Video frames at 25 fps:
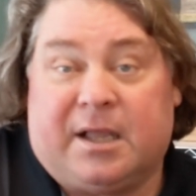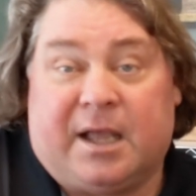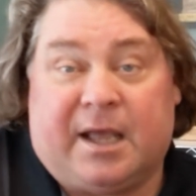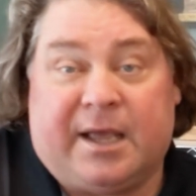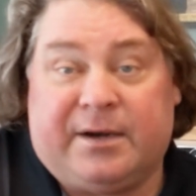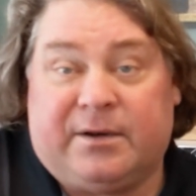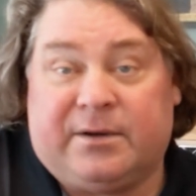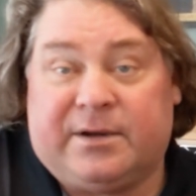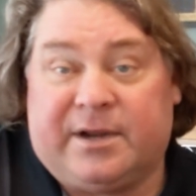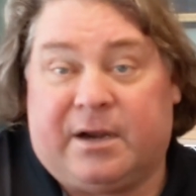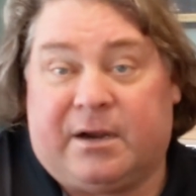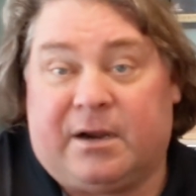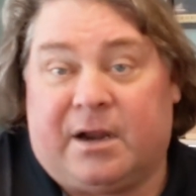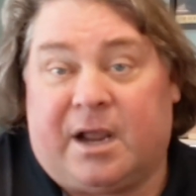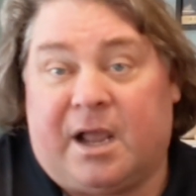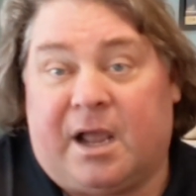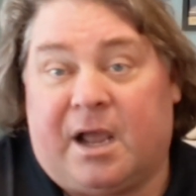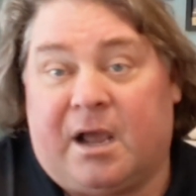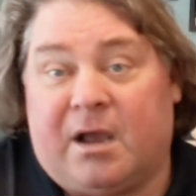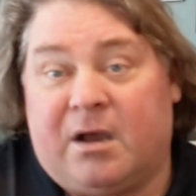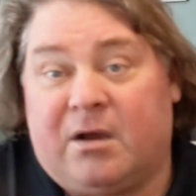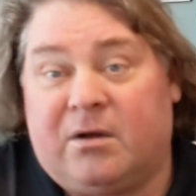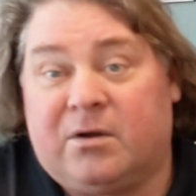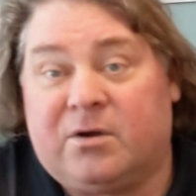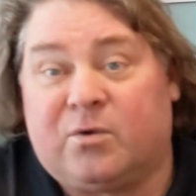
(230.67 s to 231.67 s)
I don't care
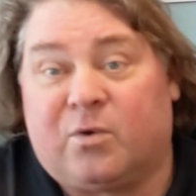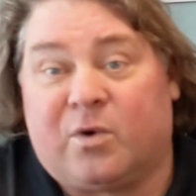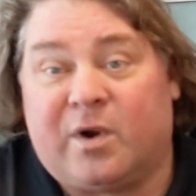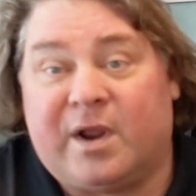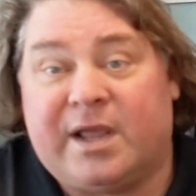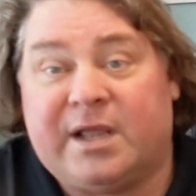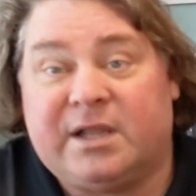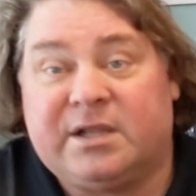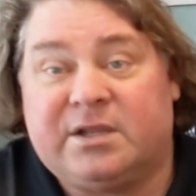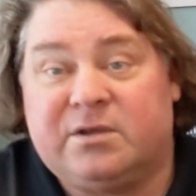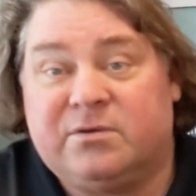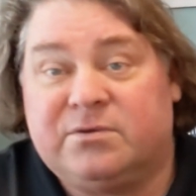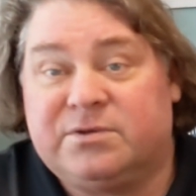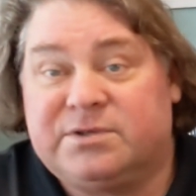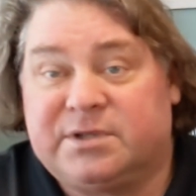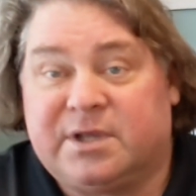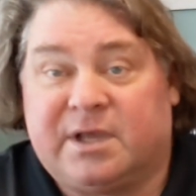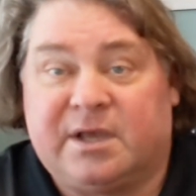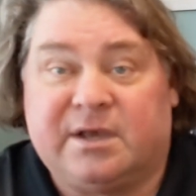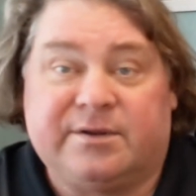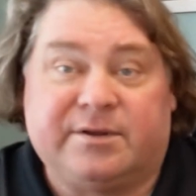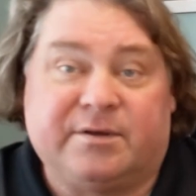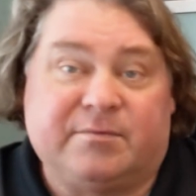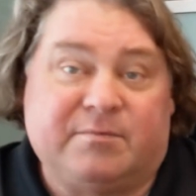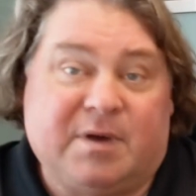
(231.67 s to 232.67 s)
how great you
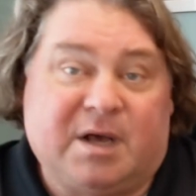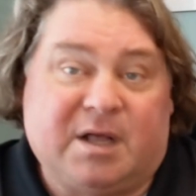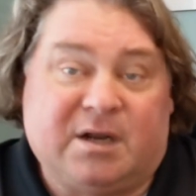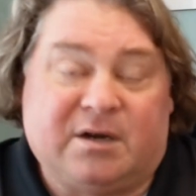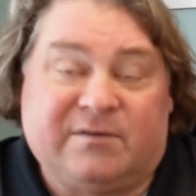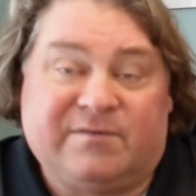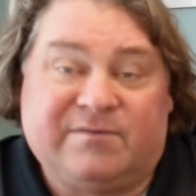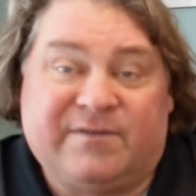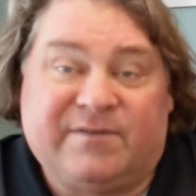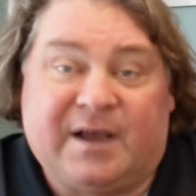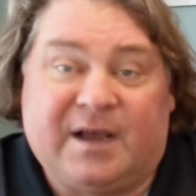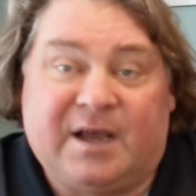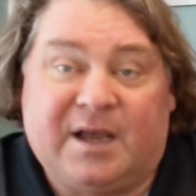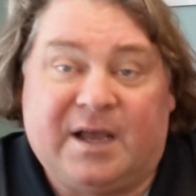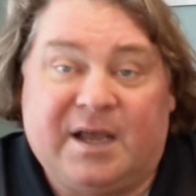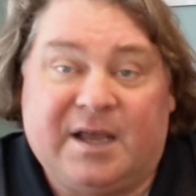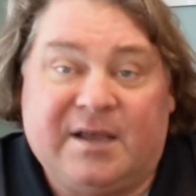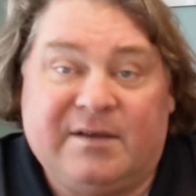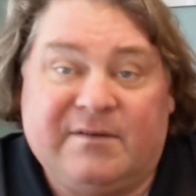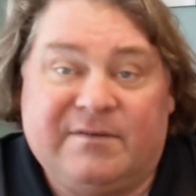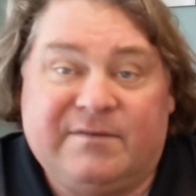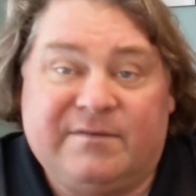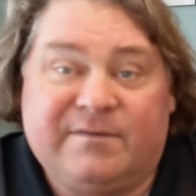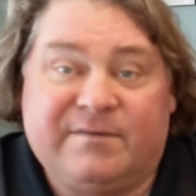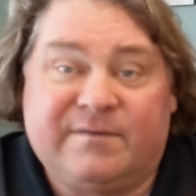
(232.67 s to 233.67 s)
sound on Mahler
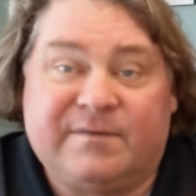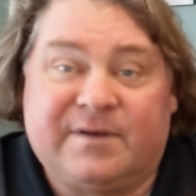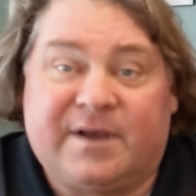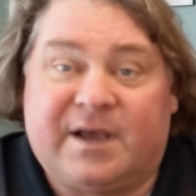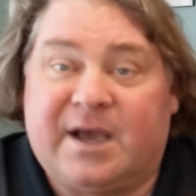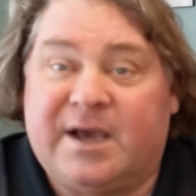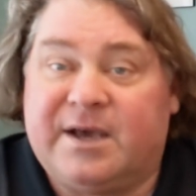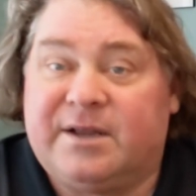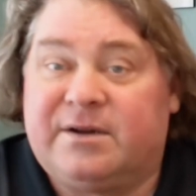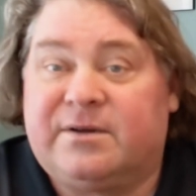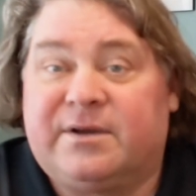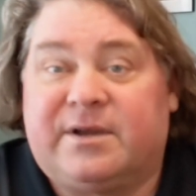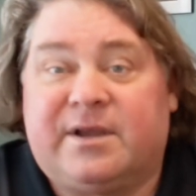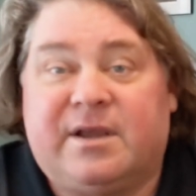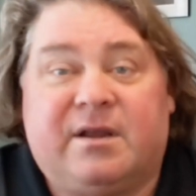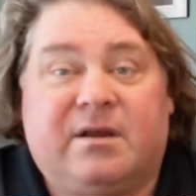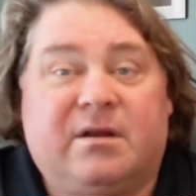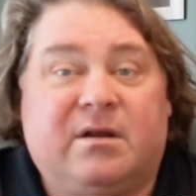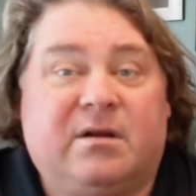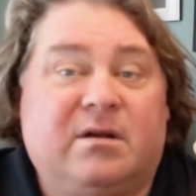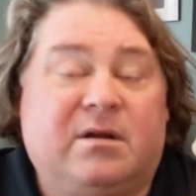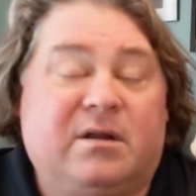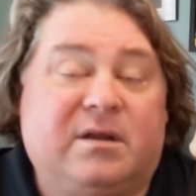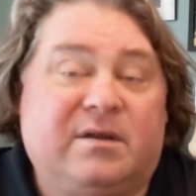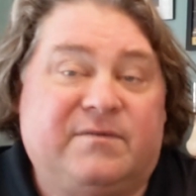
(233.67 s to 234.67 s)
5. I don't
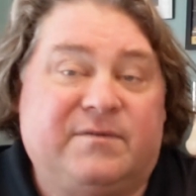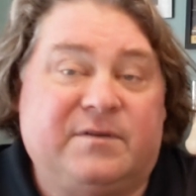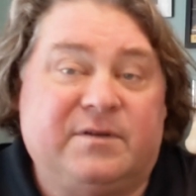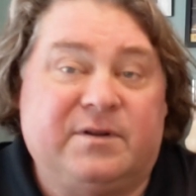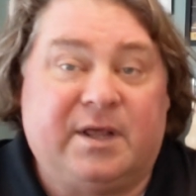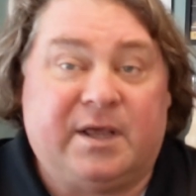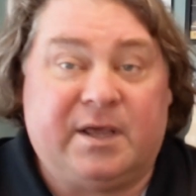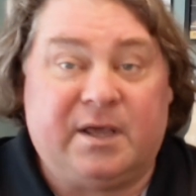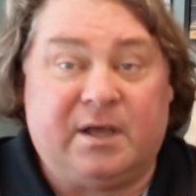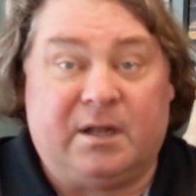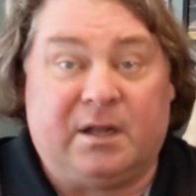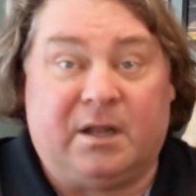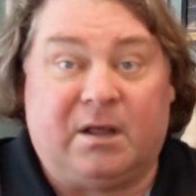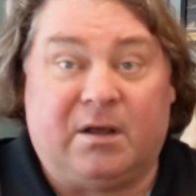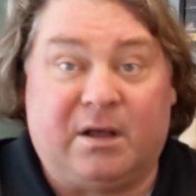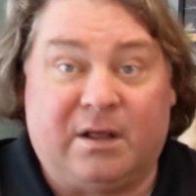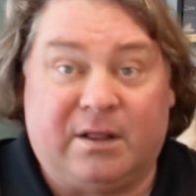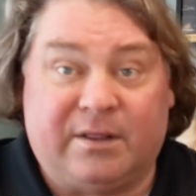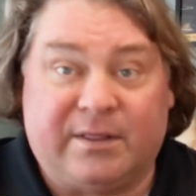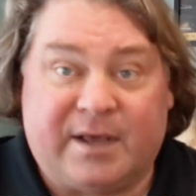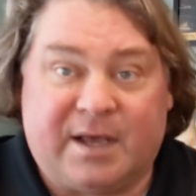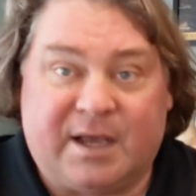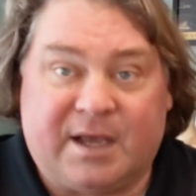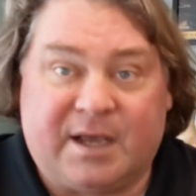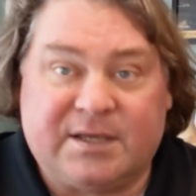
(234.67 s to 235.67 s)
care if you nail
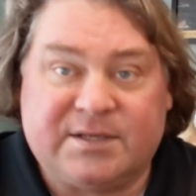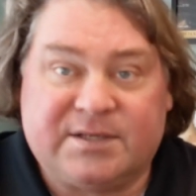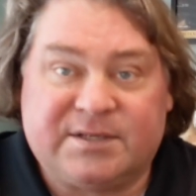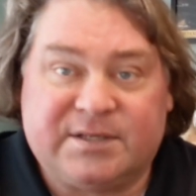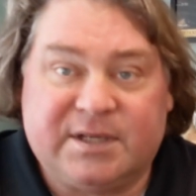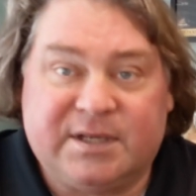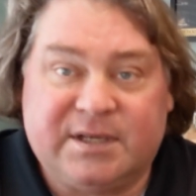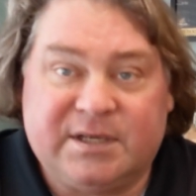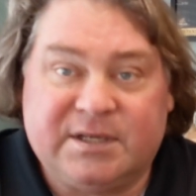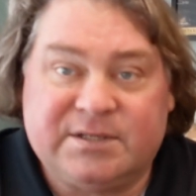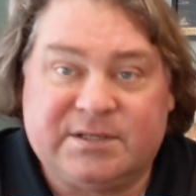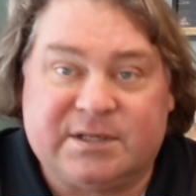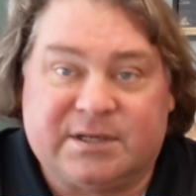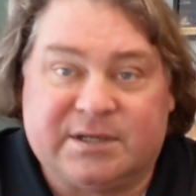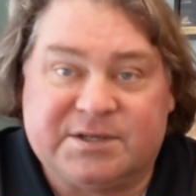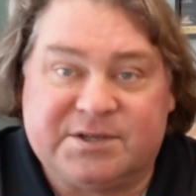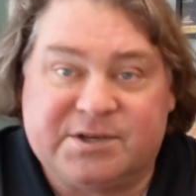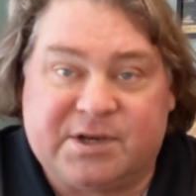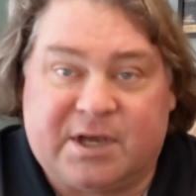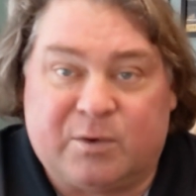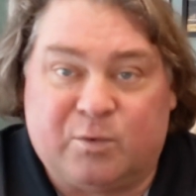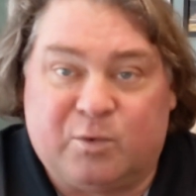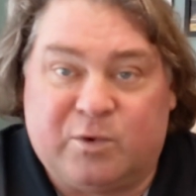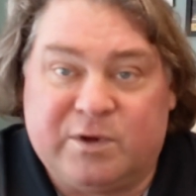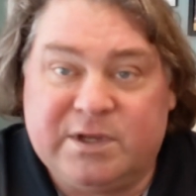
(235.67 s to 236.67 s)
all the high C's in a
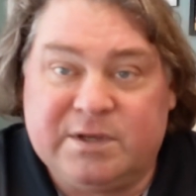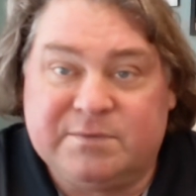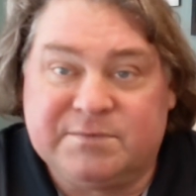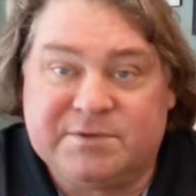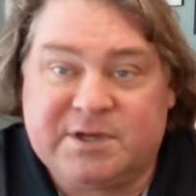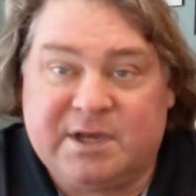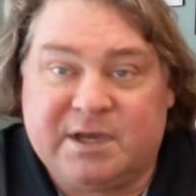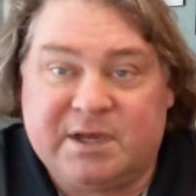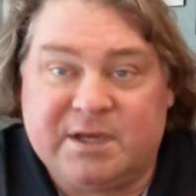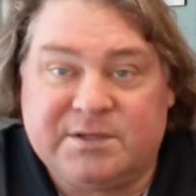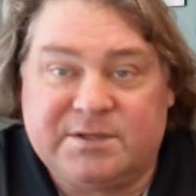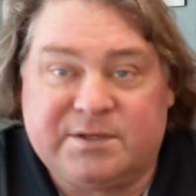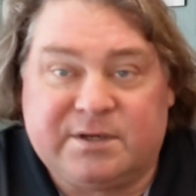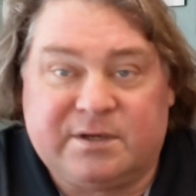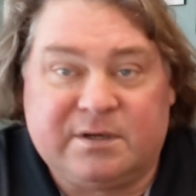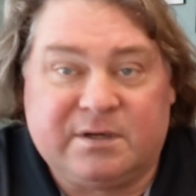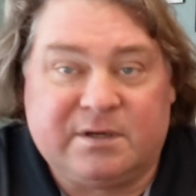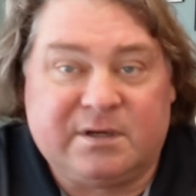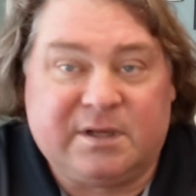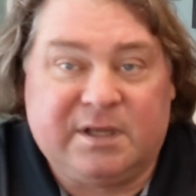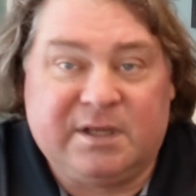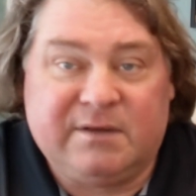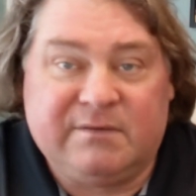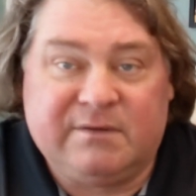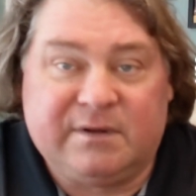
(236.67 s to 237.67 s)
John Williams
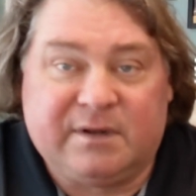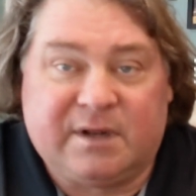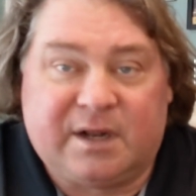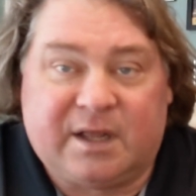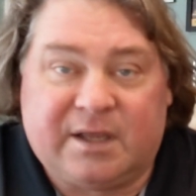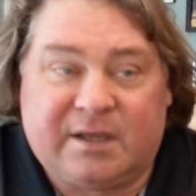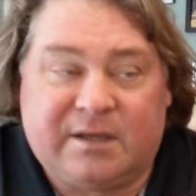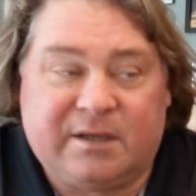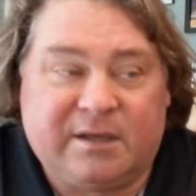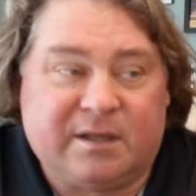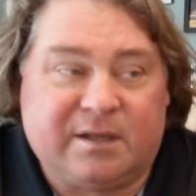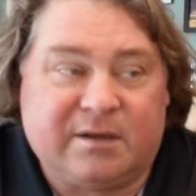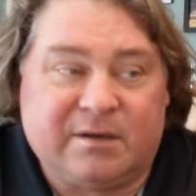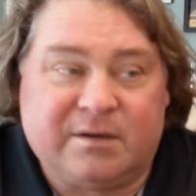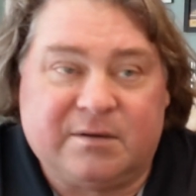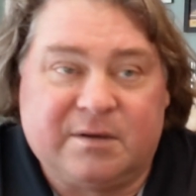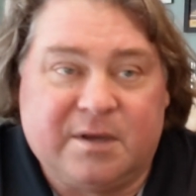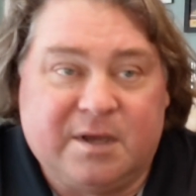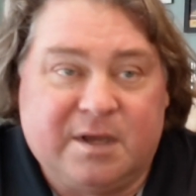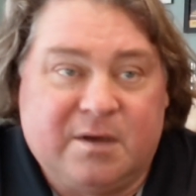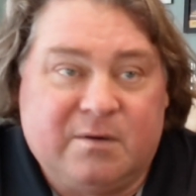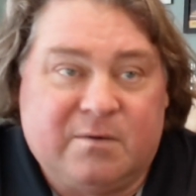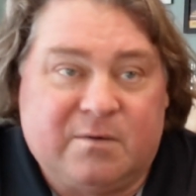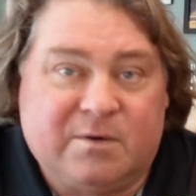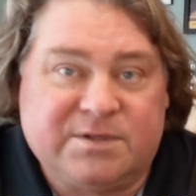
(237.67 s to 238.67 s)
concert. Even
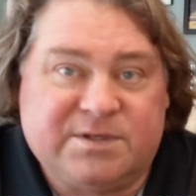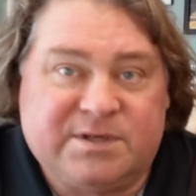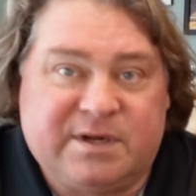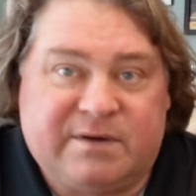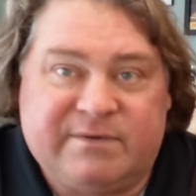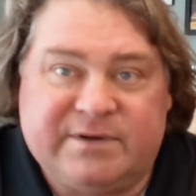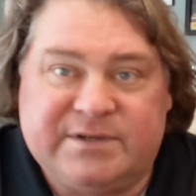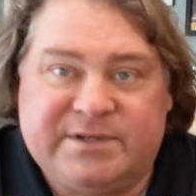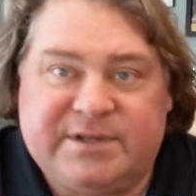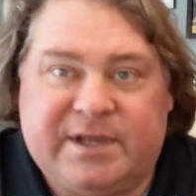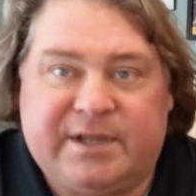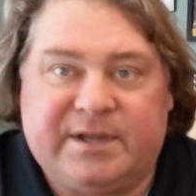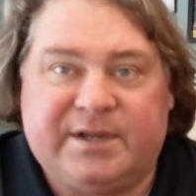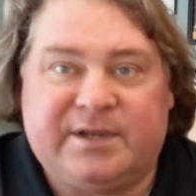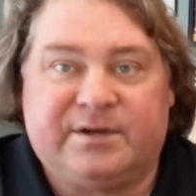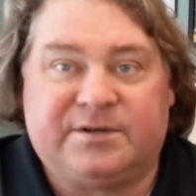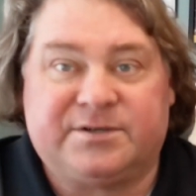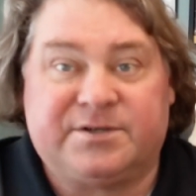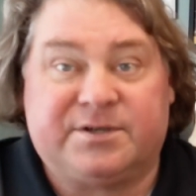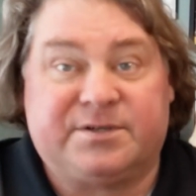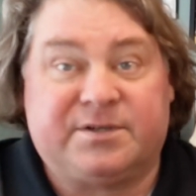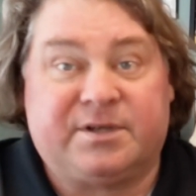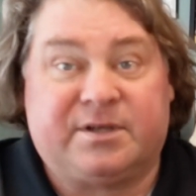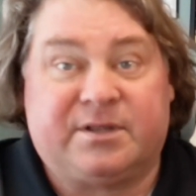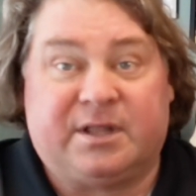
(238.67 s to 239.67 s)
once every 10 years
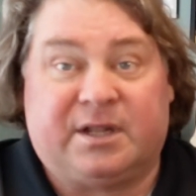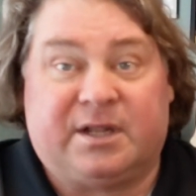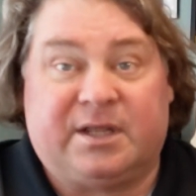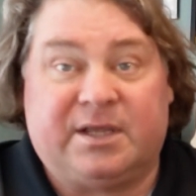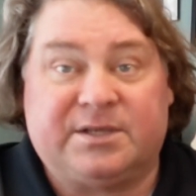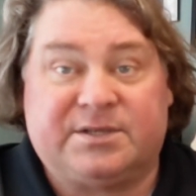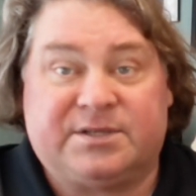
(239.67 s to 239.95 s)
or so, they let